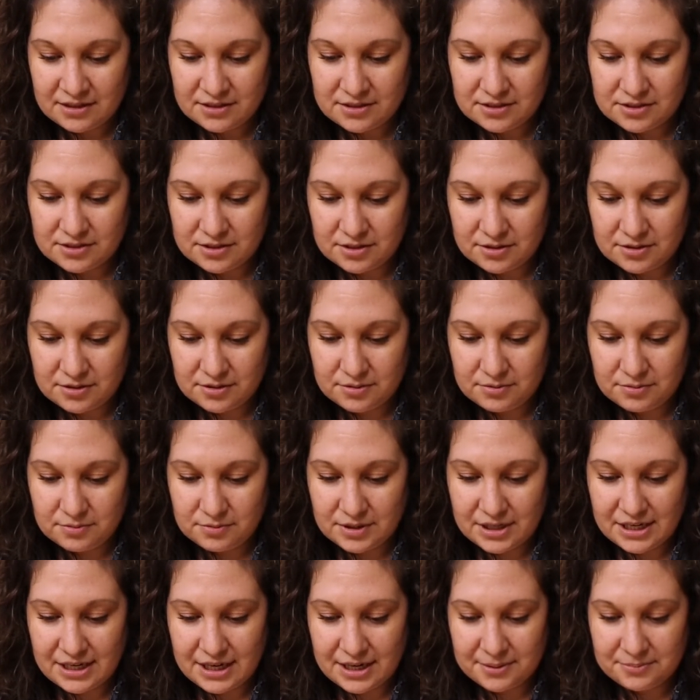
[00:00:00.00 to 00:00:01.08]
So
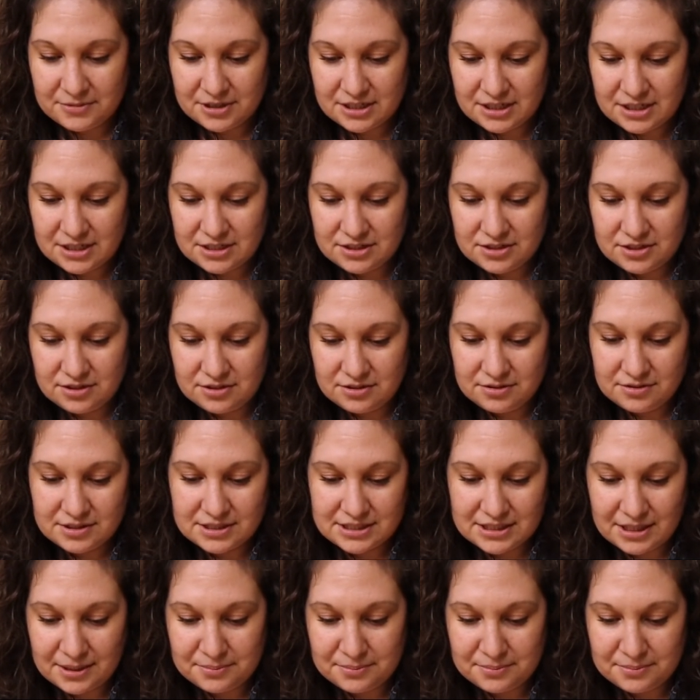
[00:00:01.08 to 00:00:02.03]
what I'm gonna do is